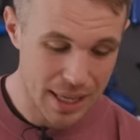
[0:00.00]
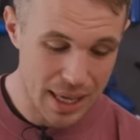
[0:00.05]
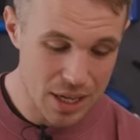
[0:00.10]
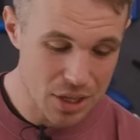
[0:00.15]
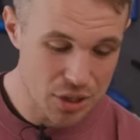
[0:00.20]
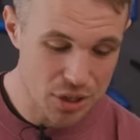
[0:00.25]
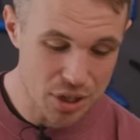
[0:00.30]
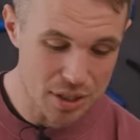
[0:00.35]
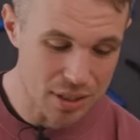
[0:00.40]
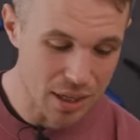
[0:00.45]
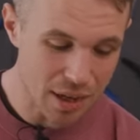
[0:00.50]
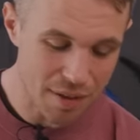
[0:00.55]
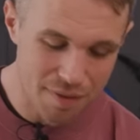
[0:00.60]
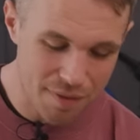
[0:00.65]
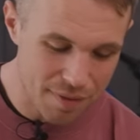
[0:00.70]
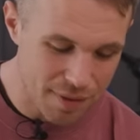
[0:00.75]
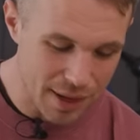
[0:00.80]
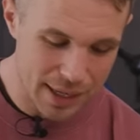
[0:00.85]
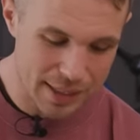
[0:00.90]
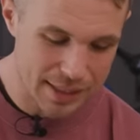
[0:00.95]
is just a
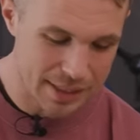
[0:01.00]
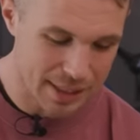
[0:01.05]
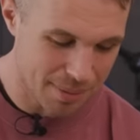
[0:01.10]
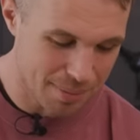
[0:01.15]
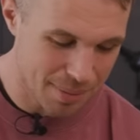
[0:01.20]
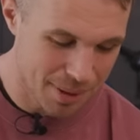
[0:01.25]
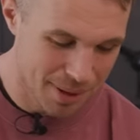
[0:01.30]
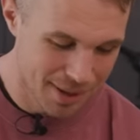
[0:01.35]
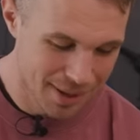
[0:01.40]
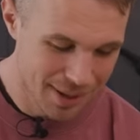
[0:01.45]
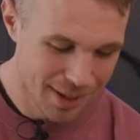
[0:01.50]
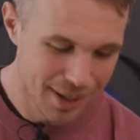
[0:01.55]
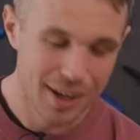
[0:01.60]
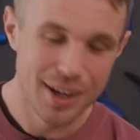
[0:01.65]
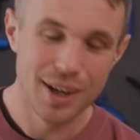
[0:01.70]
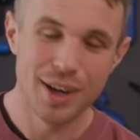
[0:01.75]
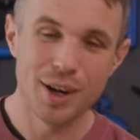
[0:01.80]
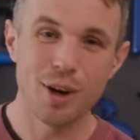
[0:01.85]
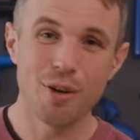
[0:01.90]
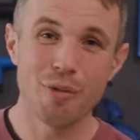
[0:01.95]
victim
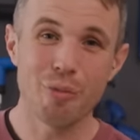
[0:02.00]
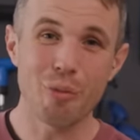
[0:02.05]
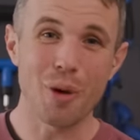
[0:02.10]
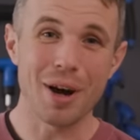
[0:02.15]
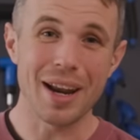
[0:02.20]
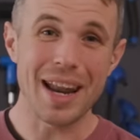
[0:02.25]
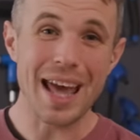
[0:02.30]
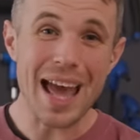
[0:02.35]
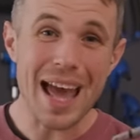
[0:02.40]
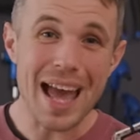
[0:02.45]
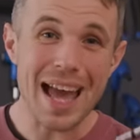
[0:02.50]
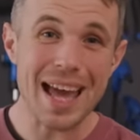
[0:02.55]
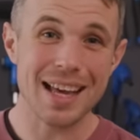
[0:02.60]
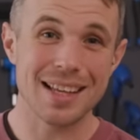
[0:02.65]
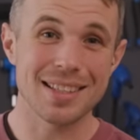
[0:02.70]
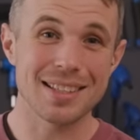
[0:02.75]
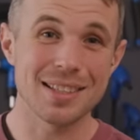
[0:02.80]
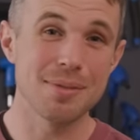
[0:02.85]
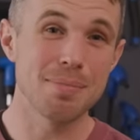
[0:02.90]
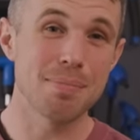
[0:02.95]
of what an
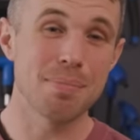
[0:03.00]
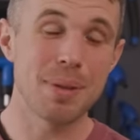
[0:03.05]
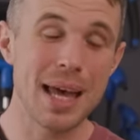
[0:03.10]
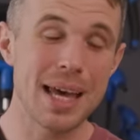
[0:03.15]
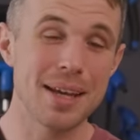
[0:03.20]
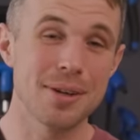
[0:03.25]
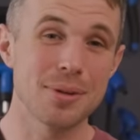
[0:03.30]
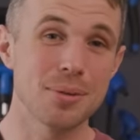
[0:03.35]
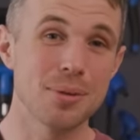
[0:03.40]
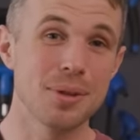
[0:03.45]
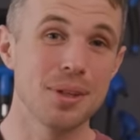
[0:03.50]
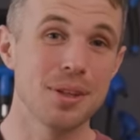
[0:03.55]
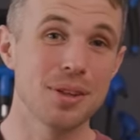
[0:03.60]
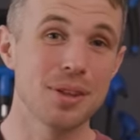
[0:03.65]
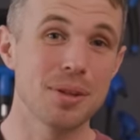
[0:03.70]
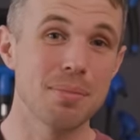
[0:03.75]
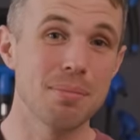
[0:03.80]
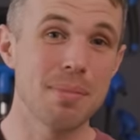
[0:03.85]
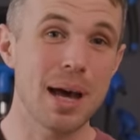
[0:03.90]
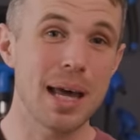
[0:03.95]
excellent pedal
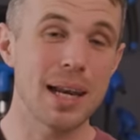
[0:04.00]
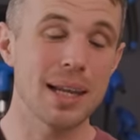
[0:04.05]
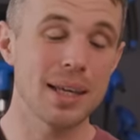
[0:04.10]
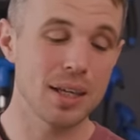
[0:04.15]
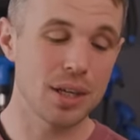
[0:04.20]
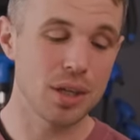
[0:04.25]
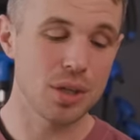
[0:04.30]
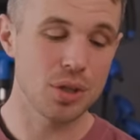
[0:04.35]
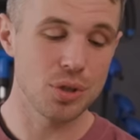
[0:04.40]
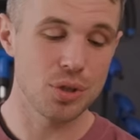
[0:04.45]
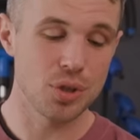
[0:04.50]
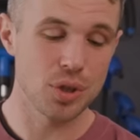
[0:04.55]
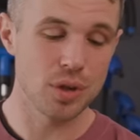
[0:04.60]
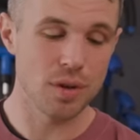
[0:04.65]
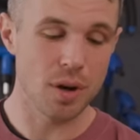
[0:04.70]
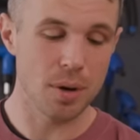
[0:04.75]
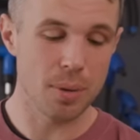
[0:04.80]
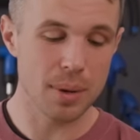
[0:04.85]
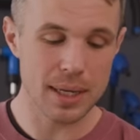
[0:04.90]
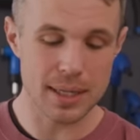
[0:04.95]
the Mallet
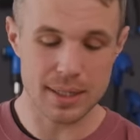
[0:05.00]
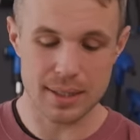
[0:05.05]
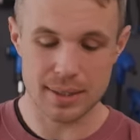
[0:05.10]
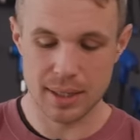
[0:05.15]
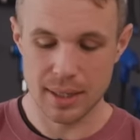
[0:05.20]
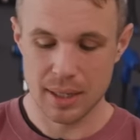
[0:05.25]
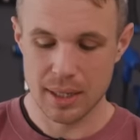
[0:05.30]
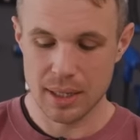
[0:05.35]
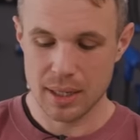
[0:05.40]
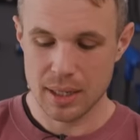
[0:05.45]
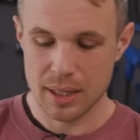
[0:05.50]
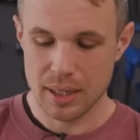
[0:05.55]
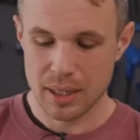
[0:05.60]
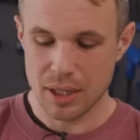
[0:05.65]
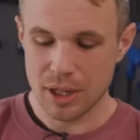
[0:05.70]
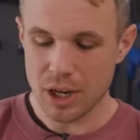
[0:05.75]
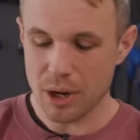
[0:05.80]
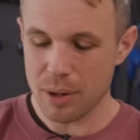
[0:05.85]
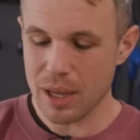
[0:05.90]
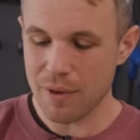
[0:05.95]
Enduro is.
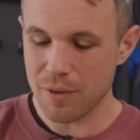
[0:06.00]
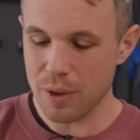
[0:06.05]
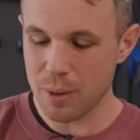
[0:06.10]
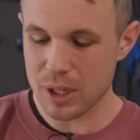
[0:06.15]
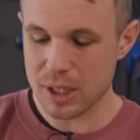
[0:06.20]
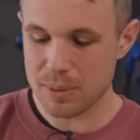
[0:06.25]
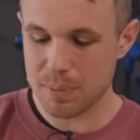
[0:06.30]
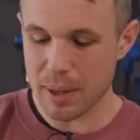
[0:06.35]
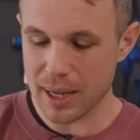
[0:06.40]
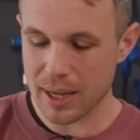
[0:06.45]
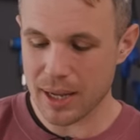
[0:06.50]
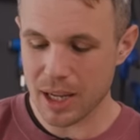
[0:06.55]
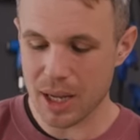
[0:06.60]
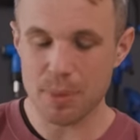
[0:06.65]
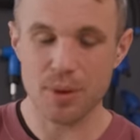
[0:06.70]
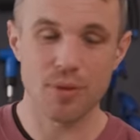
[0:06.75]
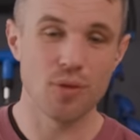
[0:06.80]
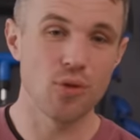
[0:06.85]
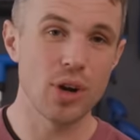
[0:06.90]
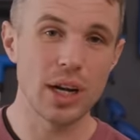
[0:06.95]
You know, if you were specking
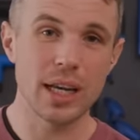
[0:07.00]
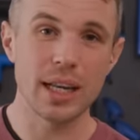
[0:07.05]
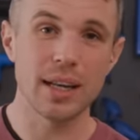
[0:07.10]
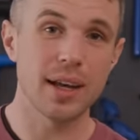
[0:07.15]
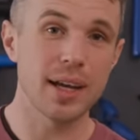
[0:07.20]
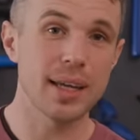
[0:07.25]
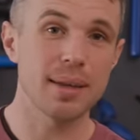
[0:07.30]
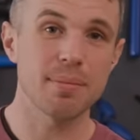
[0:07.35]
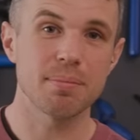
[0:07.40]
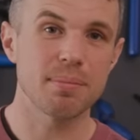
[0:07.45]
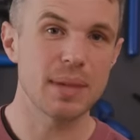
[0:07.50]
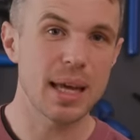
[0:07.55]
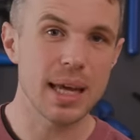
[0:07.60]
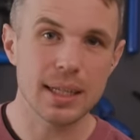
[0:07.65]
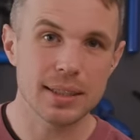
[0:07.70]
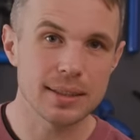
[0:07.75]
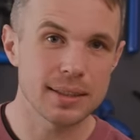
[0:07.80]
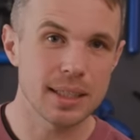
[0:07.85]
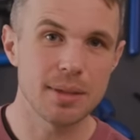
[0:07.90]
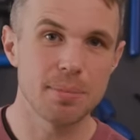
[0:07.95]
up a really light
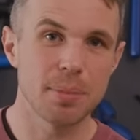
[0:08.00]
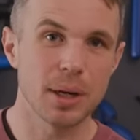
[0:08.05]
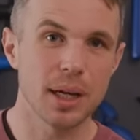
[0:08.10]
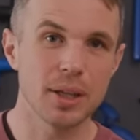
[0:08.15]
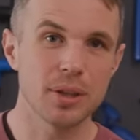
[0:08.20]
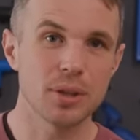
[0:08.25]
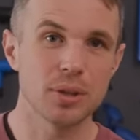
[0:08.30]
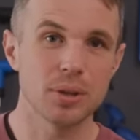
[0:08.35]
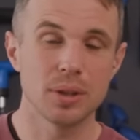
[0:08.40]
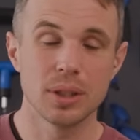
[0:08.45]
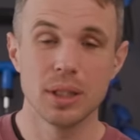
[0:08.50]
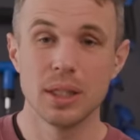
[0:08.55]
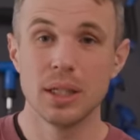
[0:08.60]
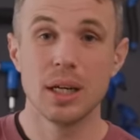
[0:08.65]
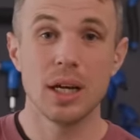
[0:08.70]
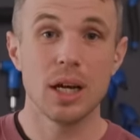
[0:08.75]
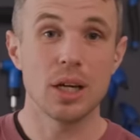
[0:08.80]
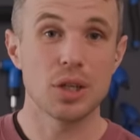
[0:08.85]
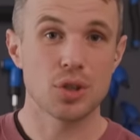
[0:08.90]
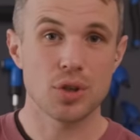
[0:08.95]
XC bike or
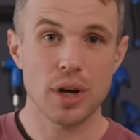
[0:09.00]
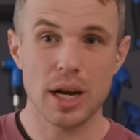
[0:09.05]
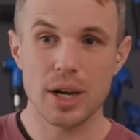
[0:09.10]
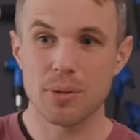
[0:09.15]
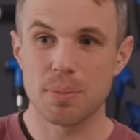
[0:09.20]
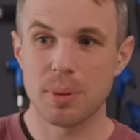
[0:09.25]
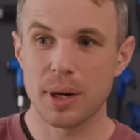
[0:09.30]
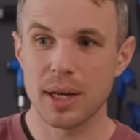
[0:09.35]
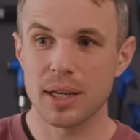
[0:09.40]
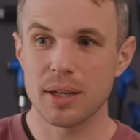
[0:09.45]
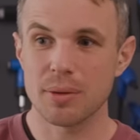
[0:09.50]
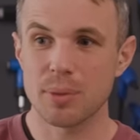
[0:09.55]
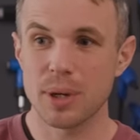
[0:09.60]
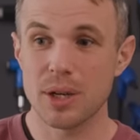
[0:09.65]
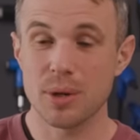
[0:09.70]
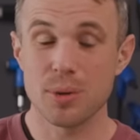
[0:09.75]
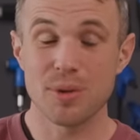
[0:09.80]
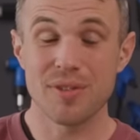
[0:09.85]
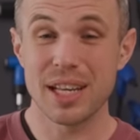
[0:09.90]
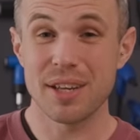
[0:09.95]
a trail bike where
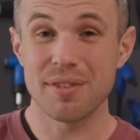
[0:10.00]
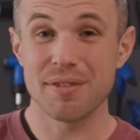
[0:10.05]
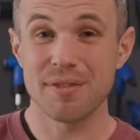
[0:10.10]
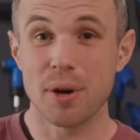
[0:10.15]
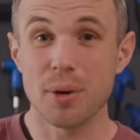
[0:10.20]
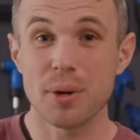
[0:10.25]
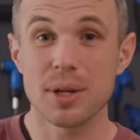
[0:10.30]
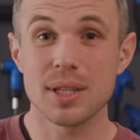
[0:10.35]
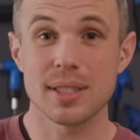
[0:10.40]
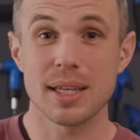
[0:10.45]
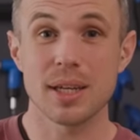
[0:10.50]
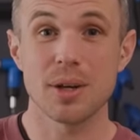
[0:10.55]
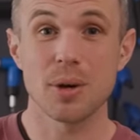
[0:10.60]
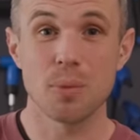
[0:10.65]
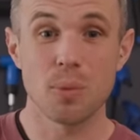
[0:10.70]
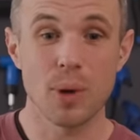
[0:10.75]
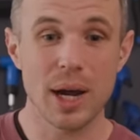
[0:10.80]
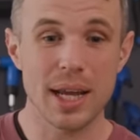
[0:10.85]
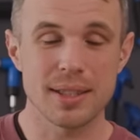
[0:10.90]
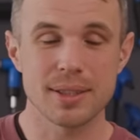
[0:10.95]
you were really focusing
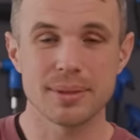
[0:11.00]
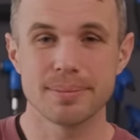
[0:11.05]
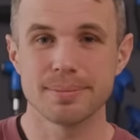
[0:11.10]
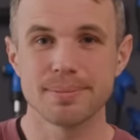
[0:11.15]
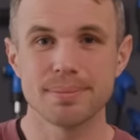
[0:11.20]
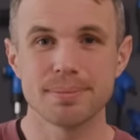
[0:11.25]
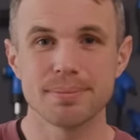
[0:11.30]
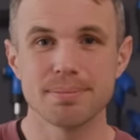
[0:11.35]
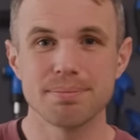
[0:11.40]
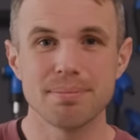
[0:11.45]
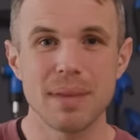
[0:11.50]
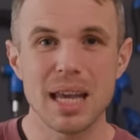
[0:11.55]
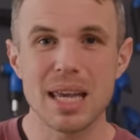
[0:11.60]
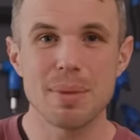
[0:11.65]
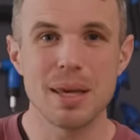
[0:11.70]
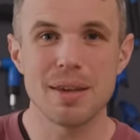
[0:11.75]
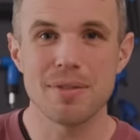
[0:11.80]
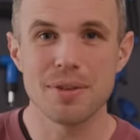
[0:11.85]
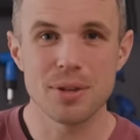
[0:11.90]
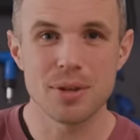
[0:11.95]
on weight,
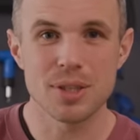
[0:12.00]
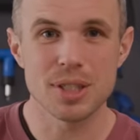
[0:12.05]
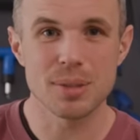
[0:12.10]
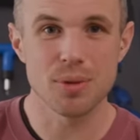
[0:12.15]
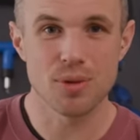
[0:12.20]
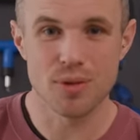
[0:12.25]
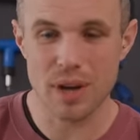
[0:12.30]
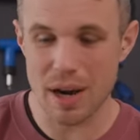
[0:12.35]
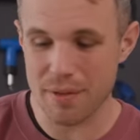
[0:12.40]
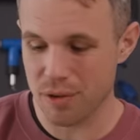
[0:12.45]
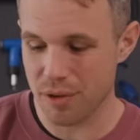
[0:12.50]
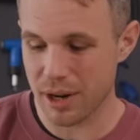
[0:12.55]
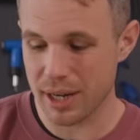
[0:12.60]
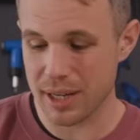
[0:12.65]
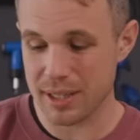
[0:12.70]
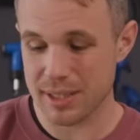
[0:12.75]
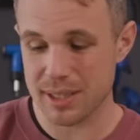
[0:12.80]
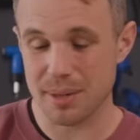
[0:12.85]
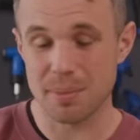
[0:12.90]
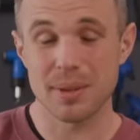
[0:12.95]
maybe even doing some gravel
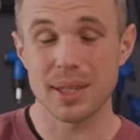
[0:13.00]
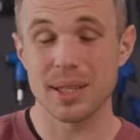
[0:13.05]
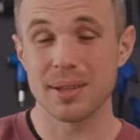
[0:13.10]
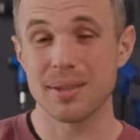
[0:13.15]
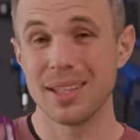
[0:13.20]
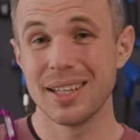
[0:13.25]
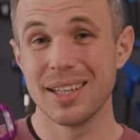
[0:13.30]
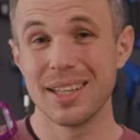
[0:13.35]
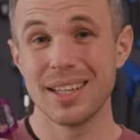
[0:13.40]
riding or something,